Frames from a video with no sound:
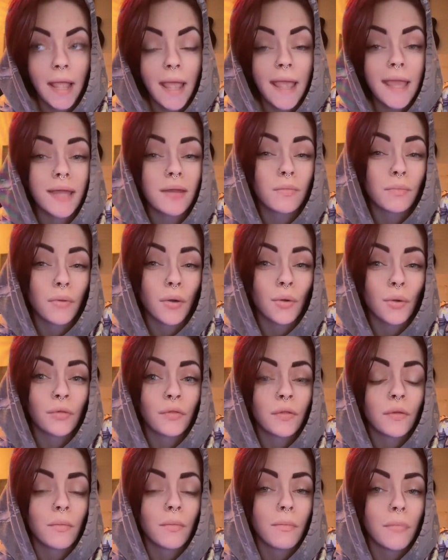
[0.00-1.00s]
and
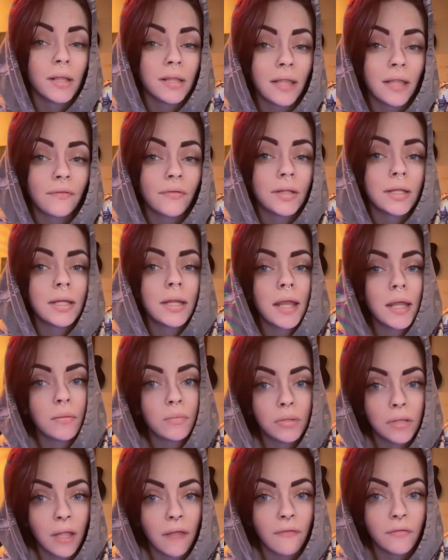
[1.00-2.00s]
both malevolent and
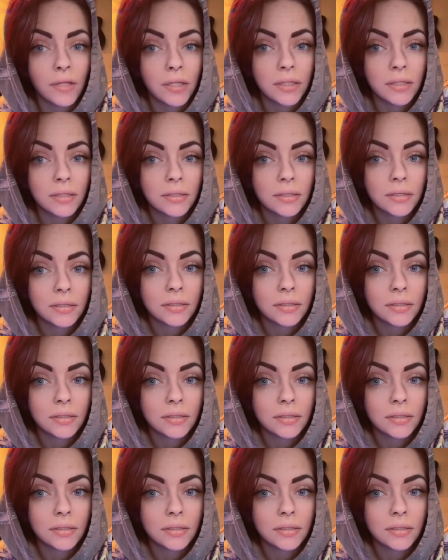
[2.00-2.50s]
benevolent.